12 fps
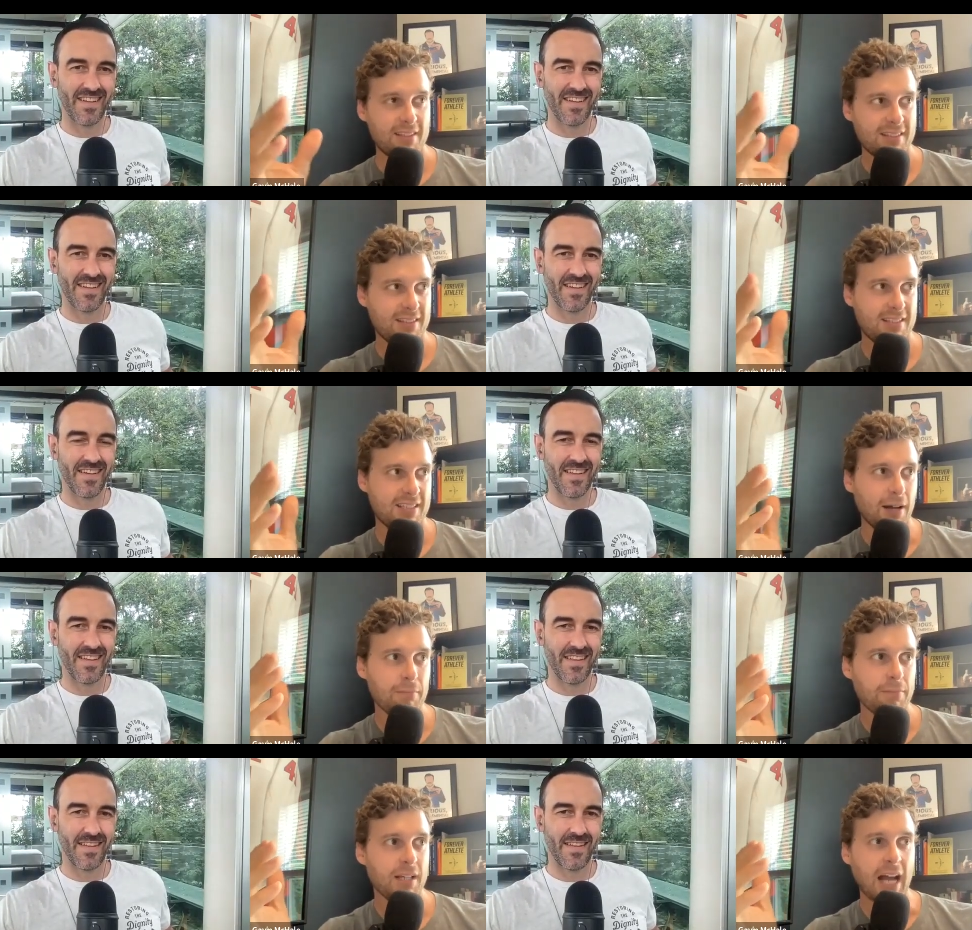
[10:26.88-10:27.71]

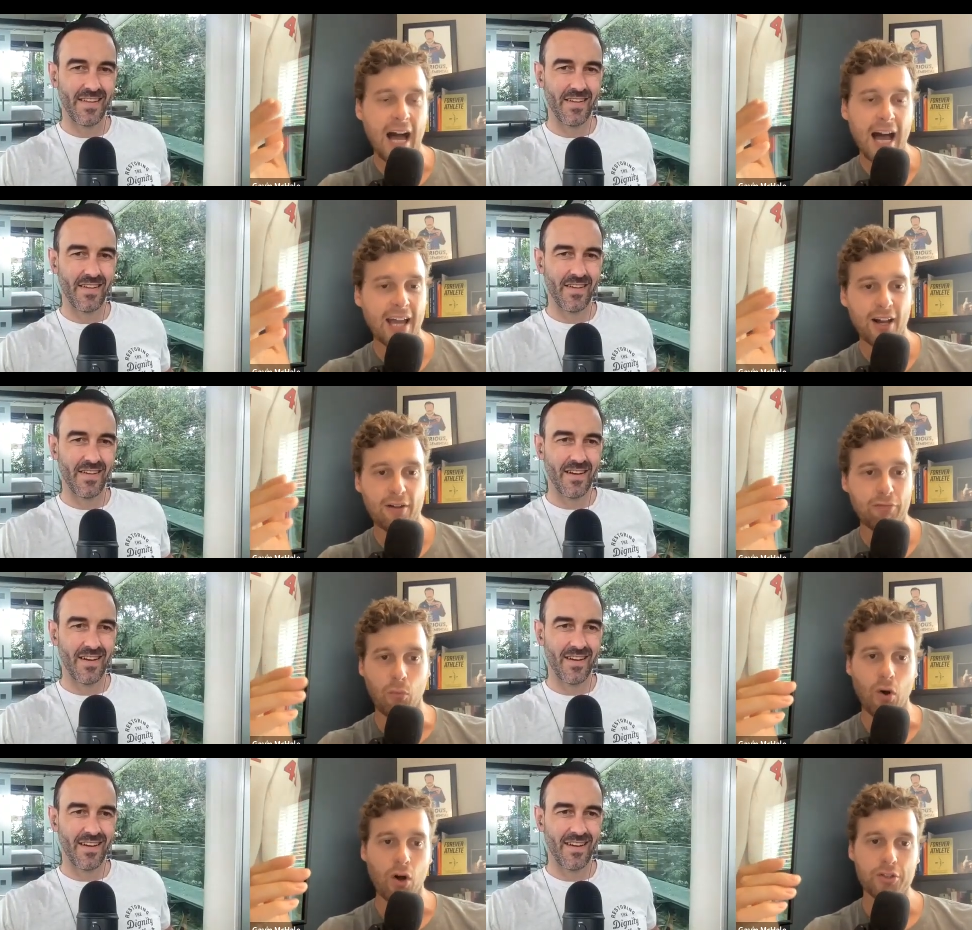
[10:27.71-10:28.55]
Speaker 1: some guy
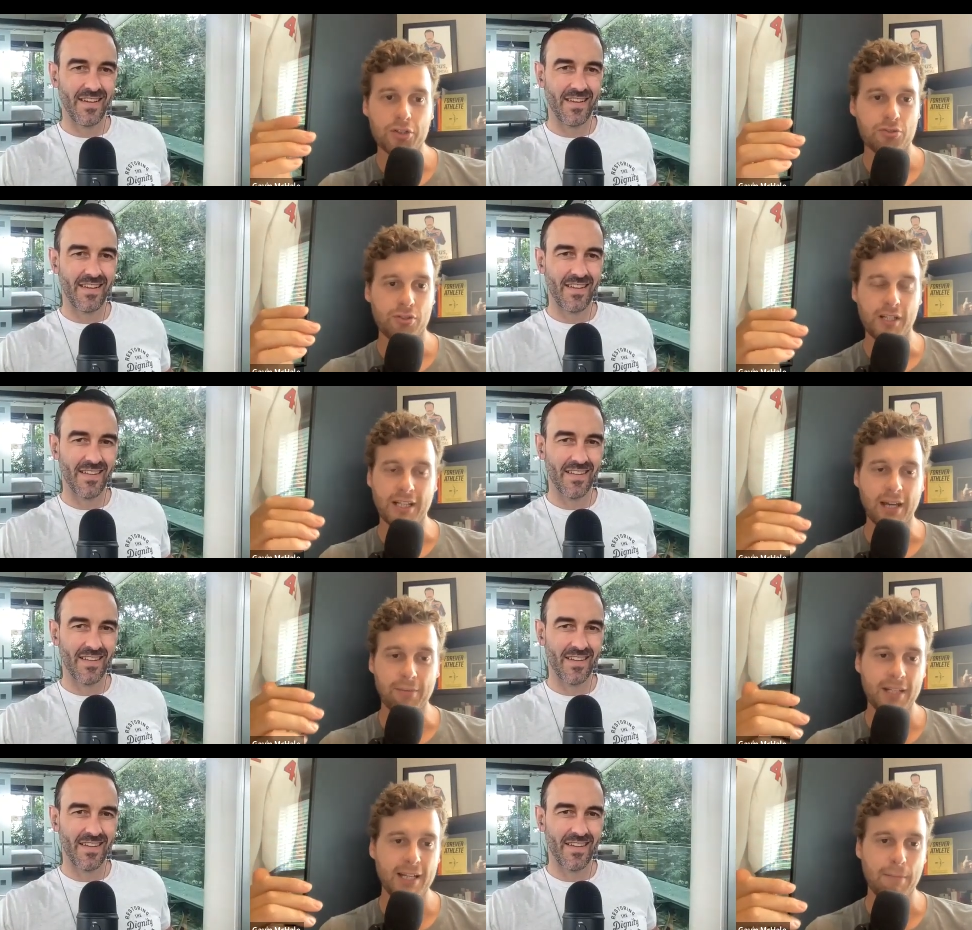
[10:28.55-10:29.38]
off Wall Street
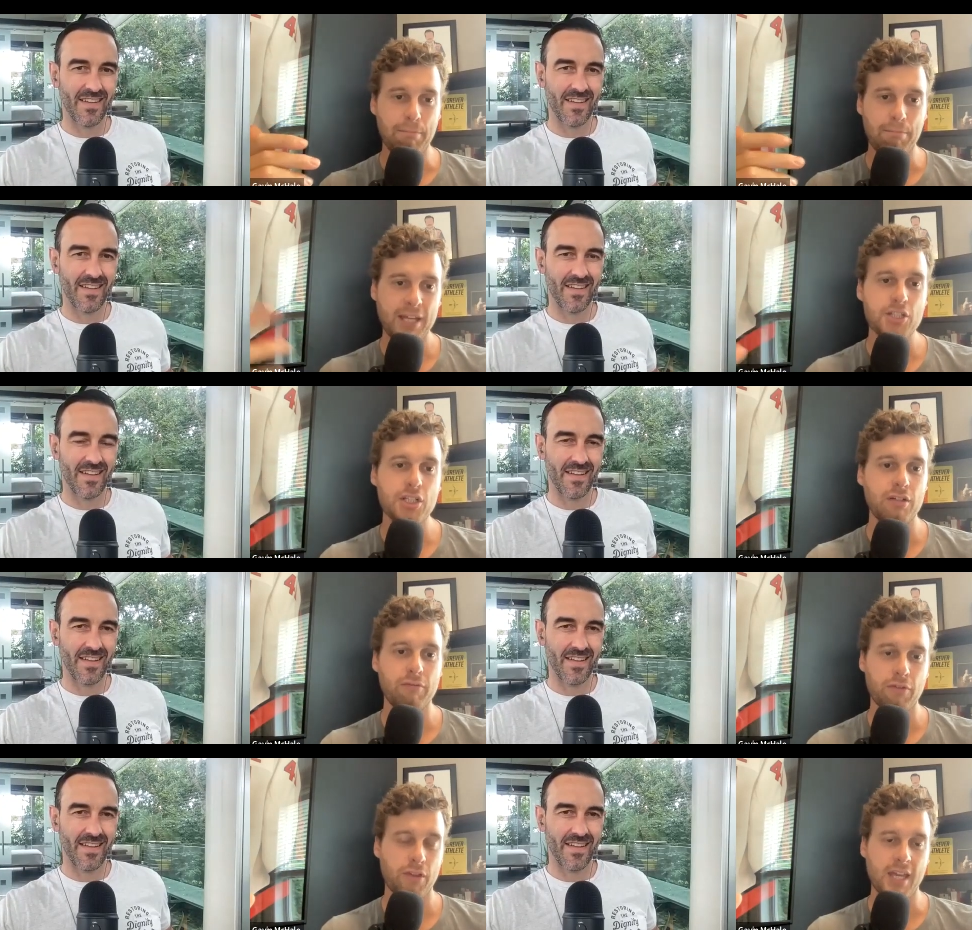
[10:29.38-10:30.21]
coming in and
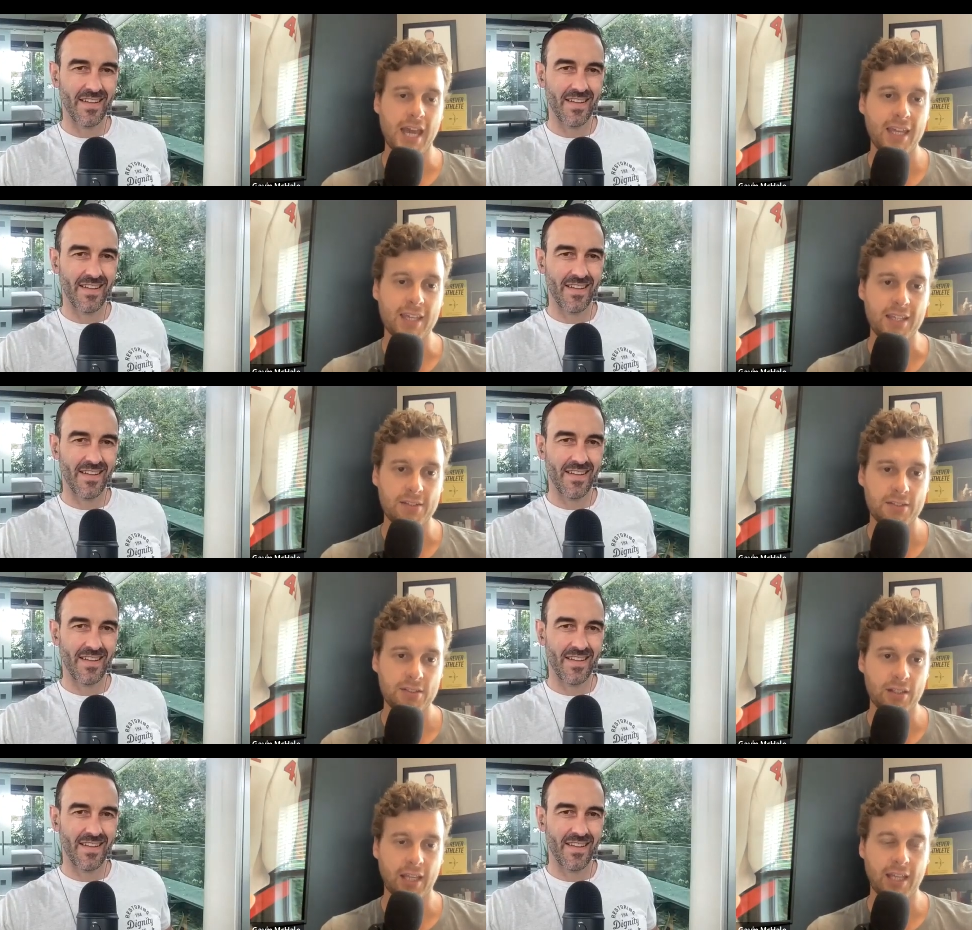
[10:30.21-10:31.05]
pitching for the
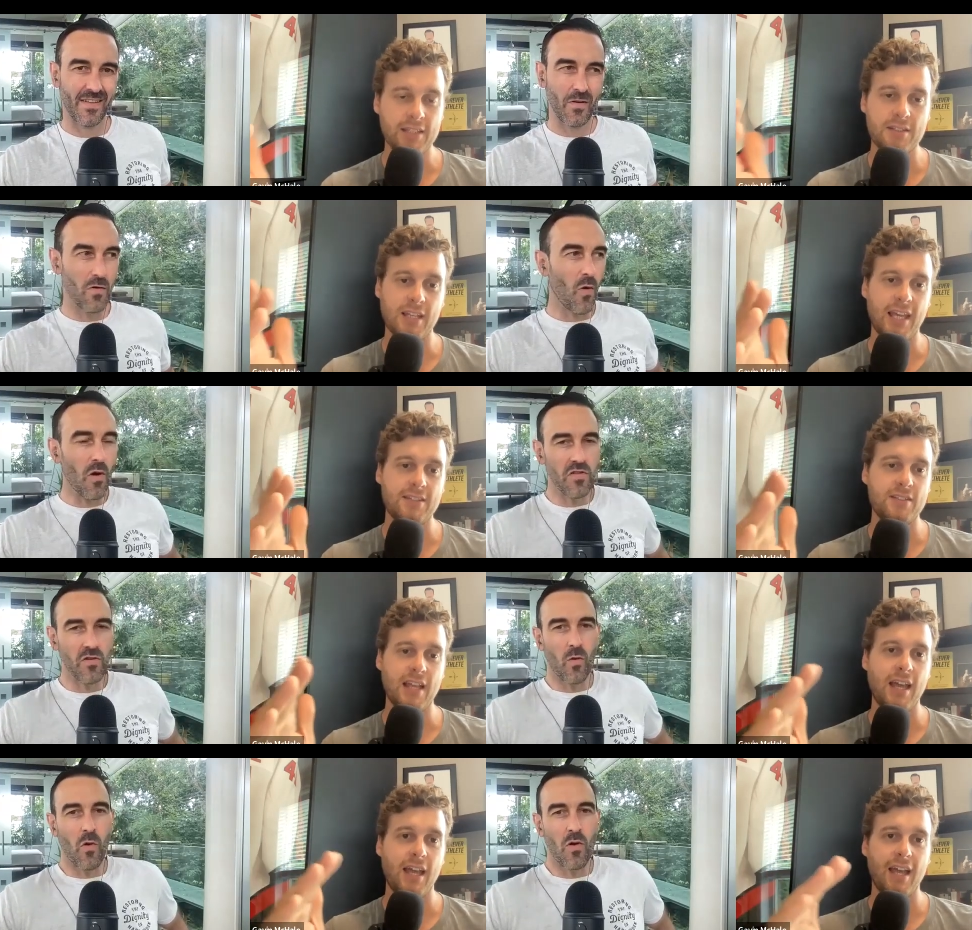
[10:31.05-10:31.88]
Yankees. Like it's or, or
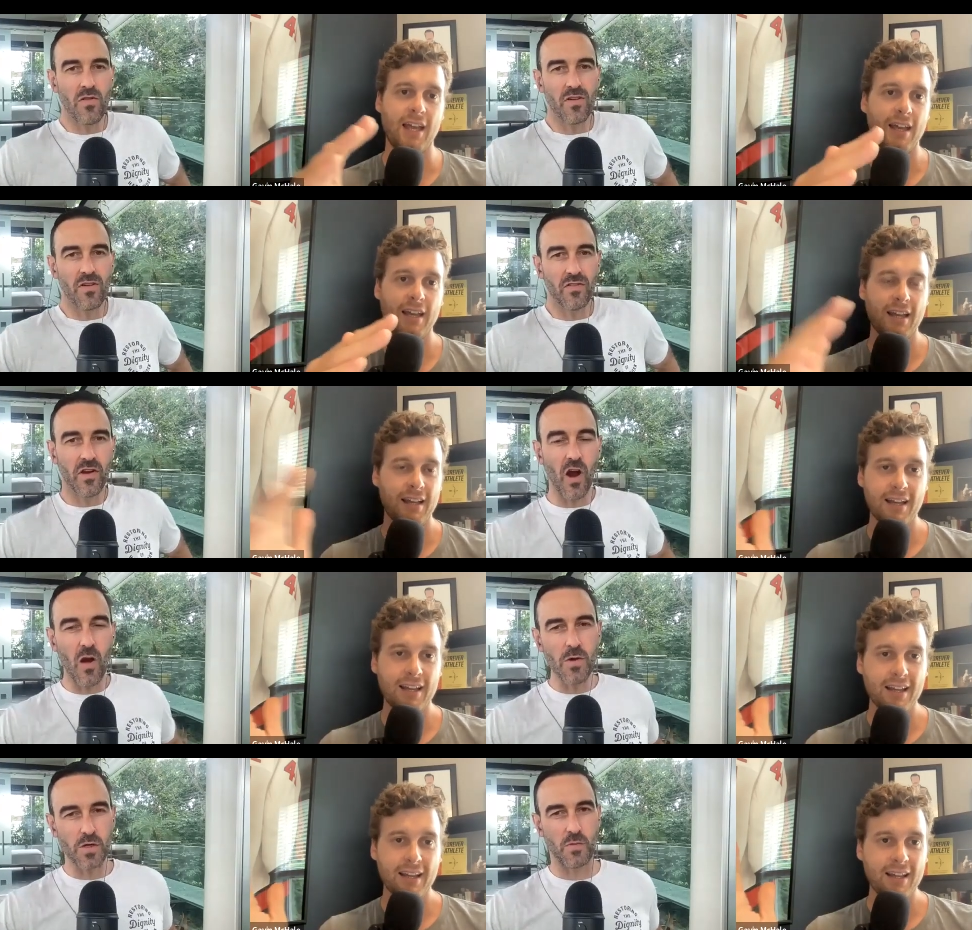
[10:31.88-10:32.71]
it's,
Speaker 2: the or the the
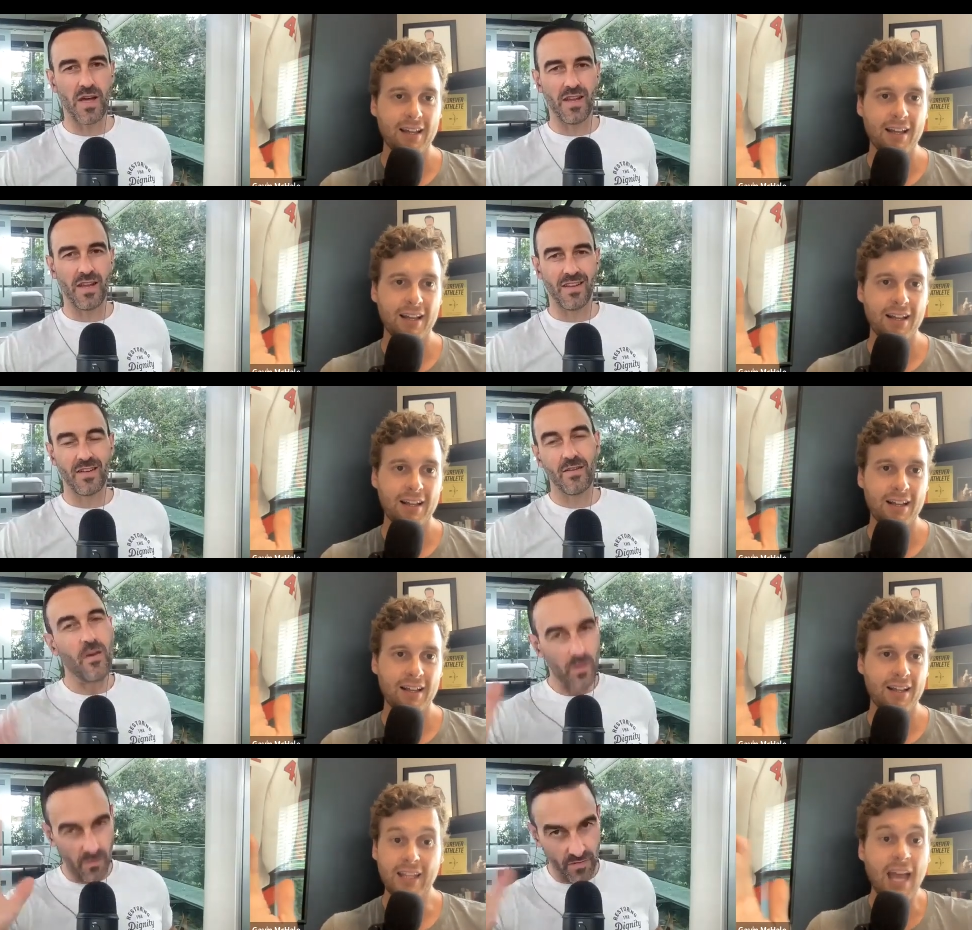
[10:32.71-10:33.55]
garbage man. You know,
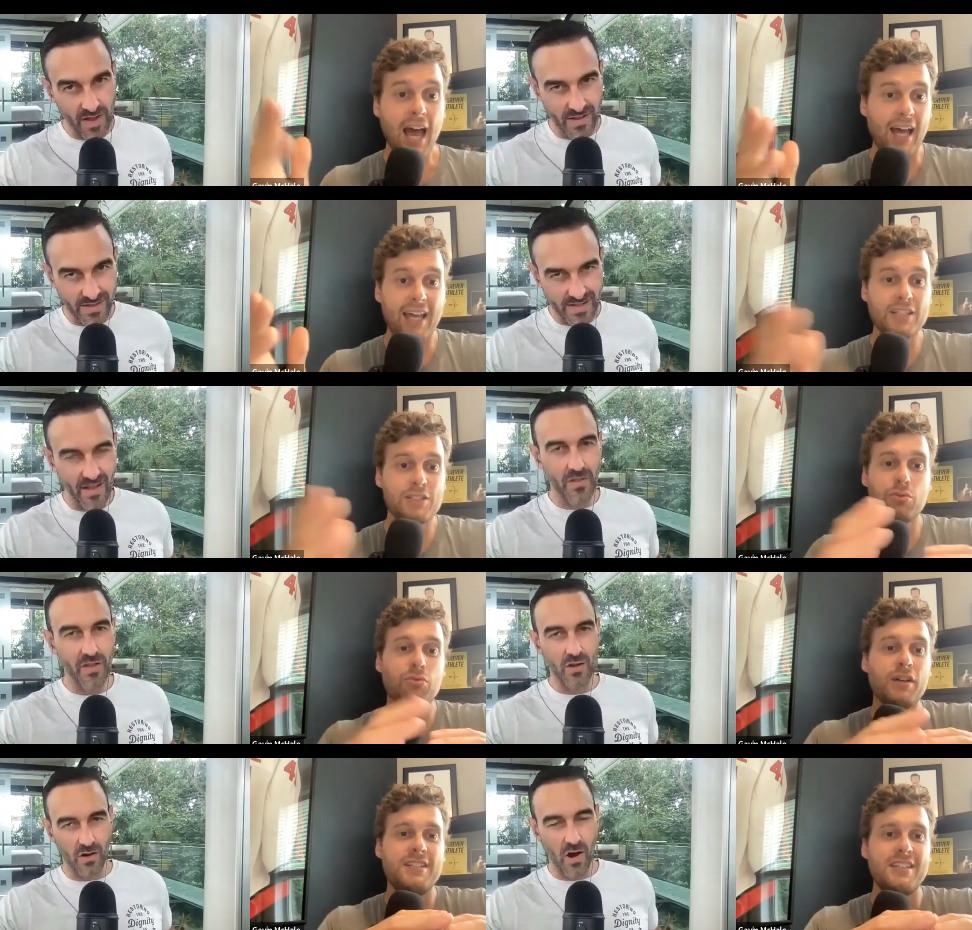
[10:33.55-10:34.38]
no, no yeah, offense. It's
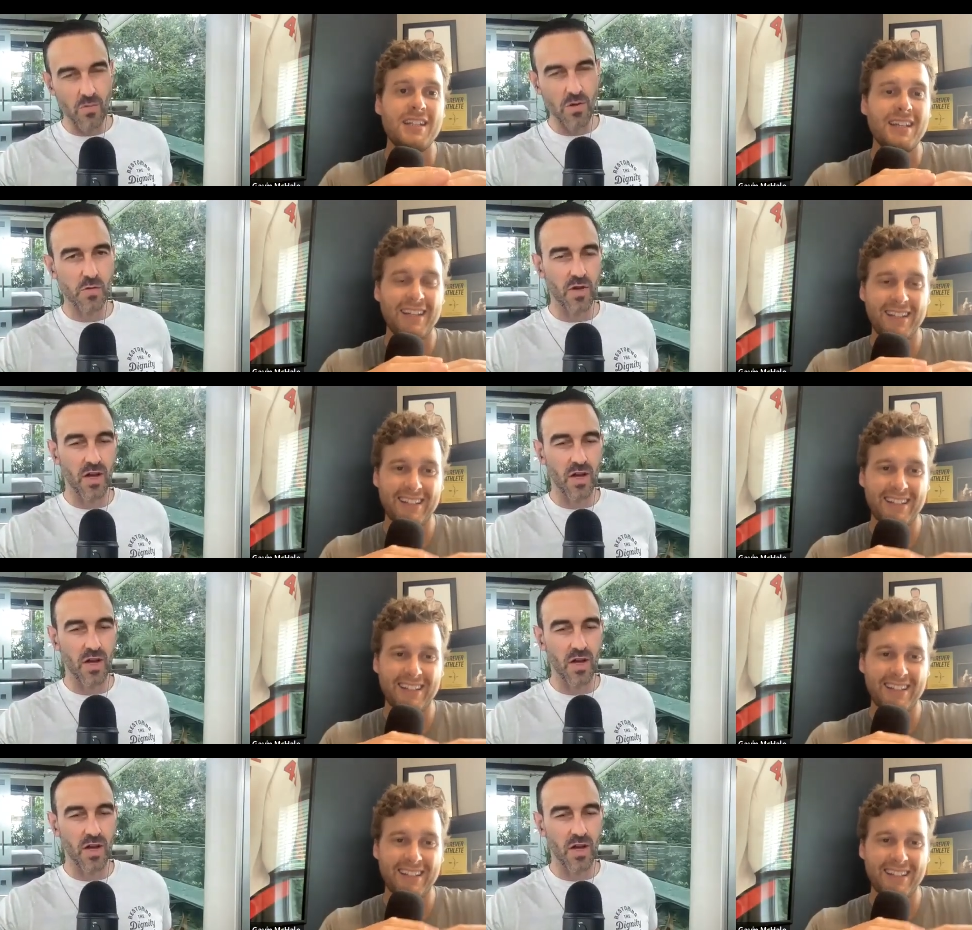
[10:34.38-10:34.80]
not rid- garbage